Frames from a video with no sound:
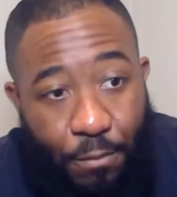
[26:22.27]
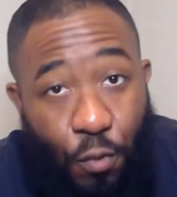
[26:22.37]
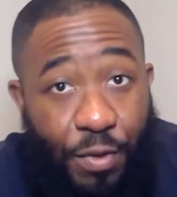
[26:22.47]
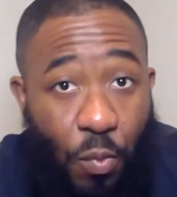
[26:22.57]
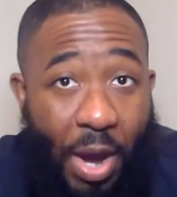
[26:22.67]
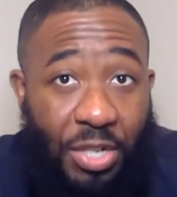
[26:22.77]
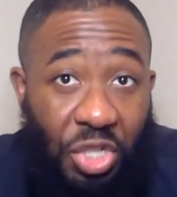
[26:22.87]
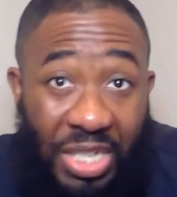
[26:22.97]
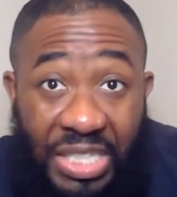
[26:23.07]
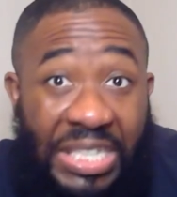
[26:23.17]
movie watching,
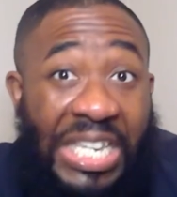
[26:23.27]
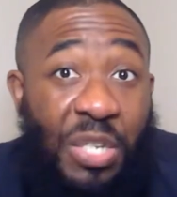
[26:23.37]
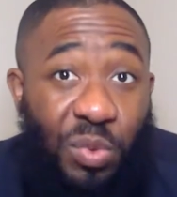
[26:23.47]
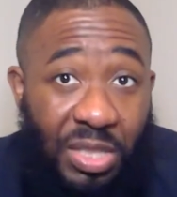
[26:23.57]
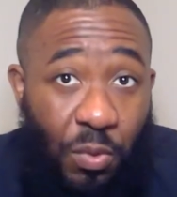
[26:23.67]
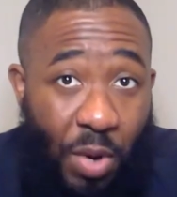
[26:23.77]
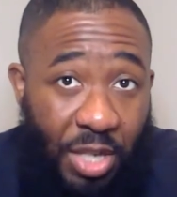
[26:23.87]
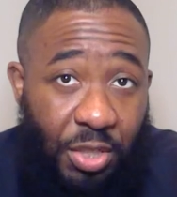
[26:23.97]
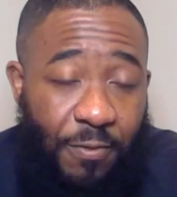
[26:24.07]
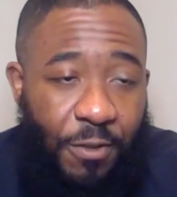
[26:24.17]
continuously
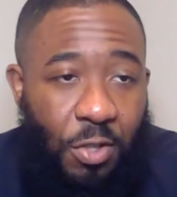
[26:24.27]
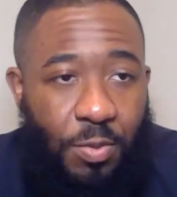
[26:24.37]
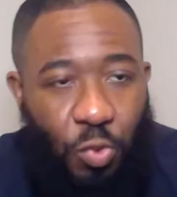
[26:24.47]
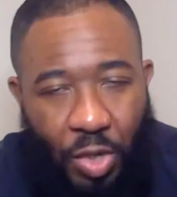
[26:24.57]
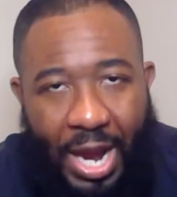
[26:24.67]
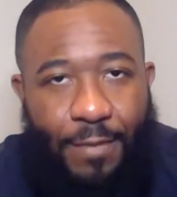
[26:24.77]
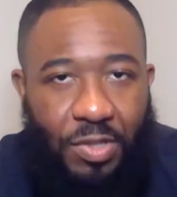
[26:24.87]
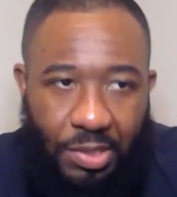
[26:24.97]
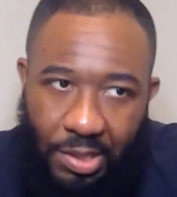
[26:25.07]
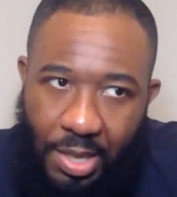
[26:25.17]
watching films, where
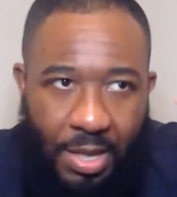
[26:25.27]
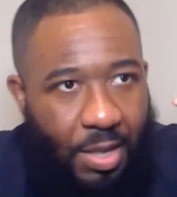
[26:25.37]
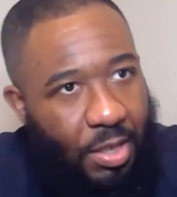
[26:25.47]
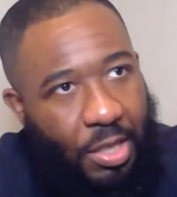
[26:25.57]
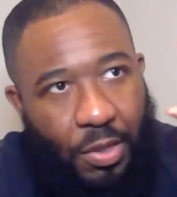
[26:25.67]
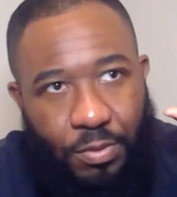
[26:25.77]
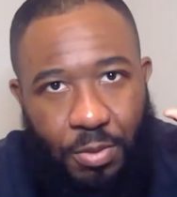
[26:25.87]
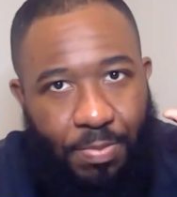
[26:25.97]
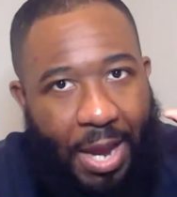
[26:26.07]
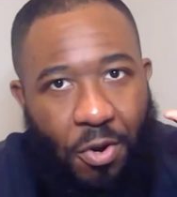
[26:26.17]
obviously, you know,
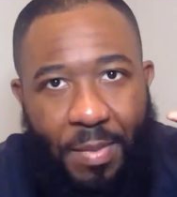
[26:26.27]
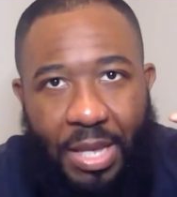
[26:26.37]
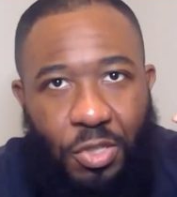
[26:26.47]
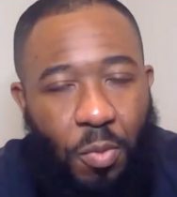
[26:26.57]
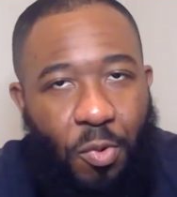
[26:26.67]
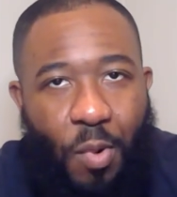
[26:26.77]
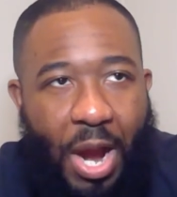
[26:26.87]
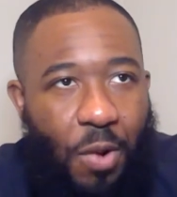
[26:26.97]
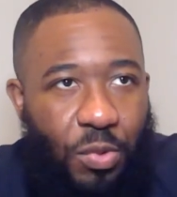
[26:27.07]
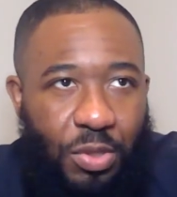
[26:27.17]
Spider-Man, Tobey
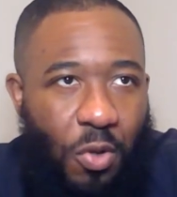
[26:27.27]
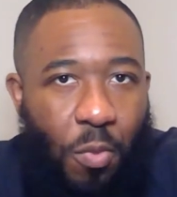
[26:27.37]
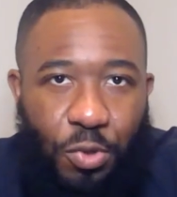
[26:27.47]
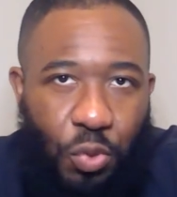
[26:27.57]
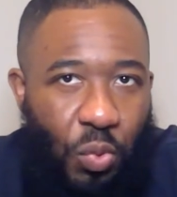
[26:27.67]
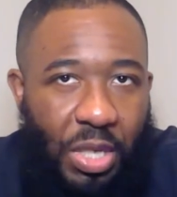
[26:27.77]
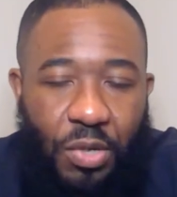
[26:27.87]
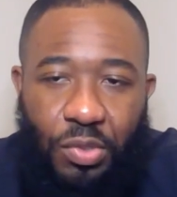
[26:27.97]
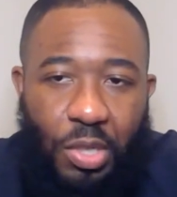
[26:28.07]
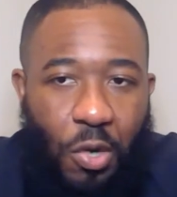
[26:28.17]
Maguire was almost twenty
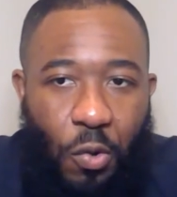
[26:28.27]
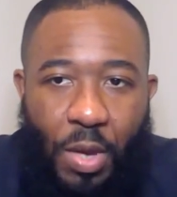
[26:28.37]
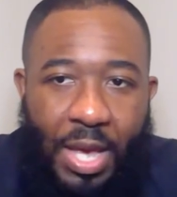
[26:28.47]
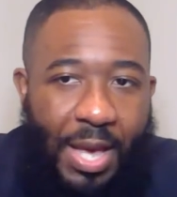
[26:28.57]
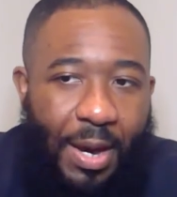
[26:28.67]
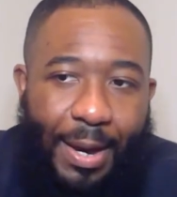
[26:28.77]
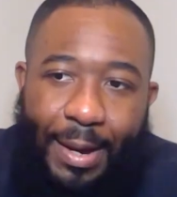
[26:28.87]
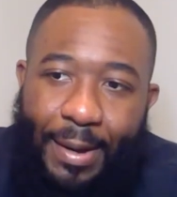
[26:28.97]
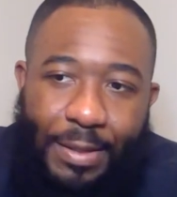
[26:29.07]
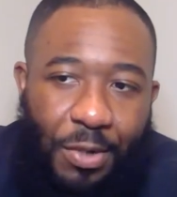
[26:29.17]
years ago.
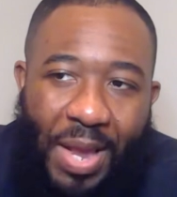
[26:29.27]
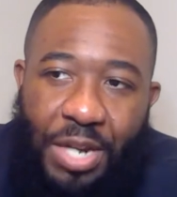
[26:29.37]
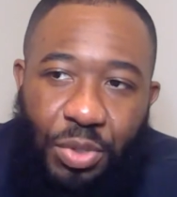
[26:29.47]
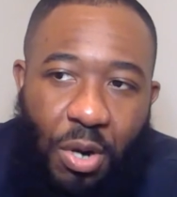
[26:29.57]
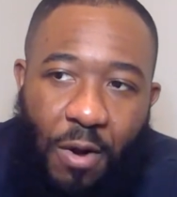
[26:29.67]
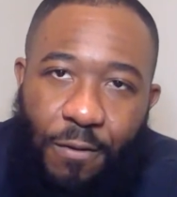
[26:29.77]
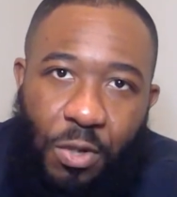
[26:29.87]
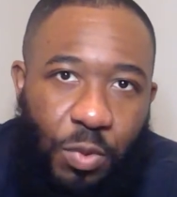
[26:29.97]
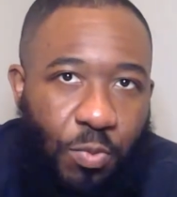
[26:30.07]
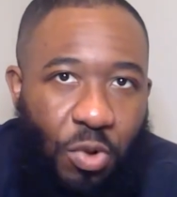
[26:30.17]
Uh, you know, Andrew Garfield
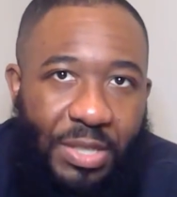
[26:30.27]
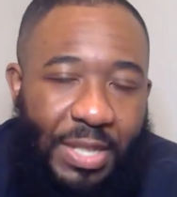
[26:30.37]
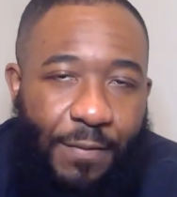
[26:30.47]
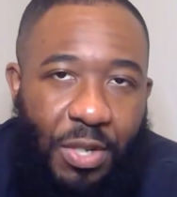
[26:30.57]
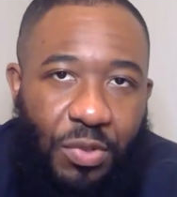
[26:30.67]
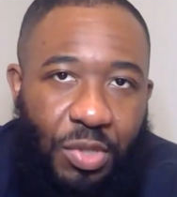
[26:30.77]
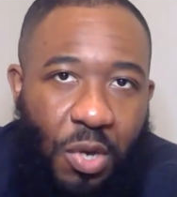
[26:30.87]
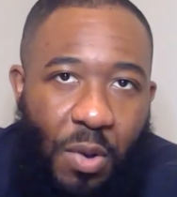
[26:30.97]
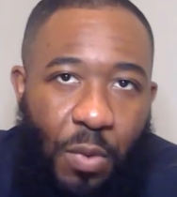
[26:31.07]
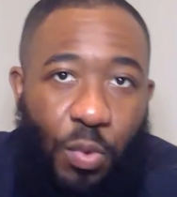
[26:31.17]
was more than seven years
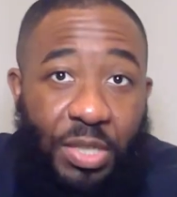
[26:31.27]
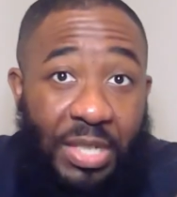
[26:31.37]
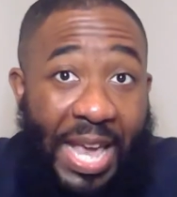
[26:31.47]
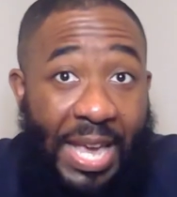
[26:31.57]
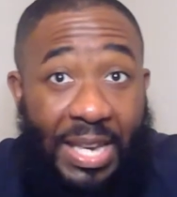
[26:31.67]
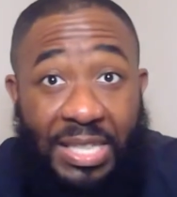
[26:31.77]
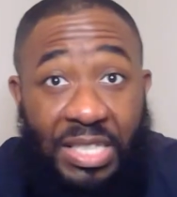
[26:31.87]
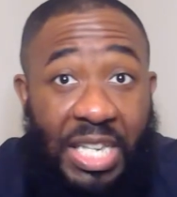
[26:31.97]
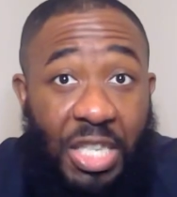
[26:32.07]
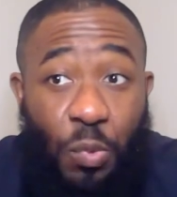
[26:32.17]
ago. It wasn't a
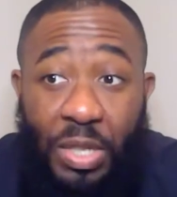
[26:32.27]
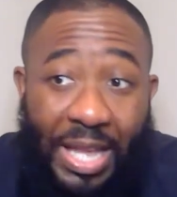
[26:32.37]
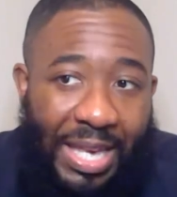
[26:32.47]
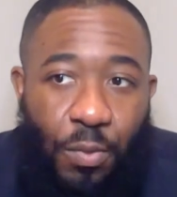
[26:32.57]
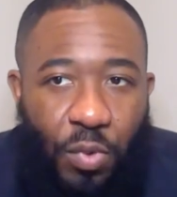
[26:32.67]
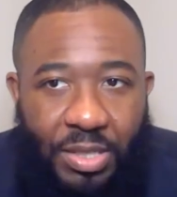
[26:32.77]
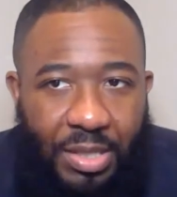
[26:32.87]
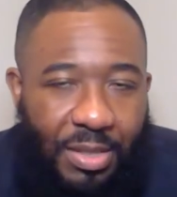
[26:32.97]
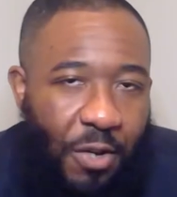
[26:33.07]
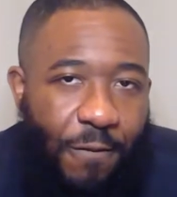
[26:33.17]
continuing, like it
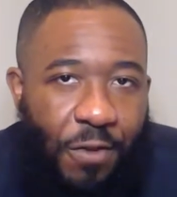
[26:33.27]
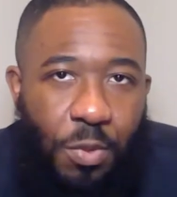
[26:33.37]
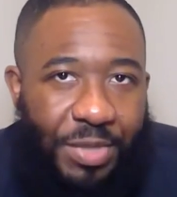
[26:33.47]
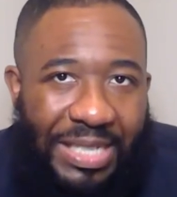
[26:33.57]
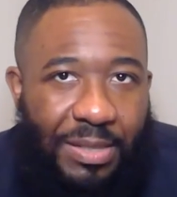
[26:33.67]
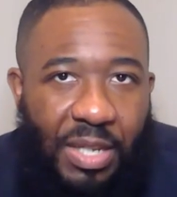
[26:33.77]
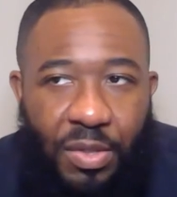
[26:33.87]
wasn't, their films that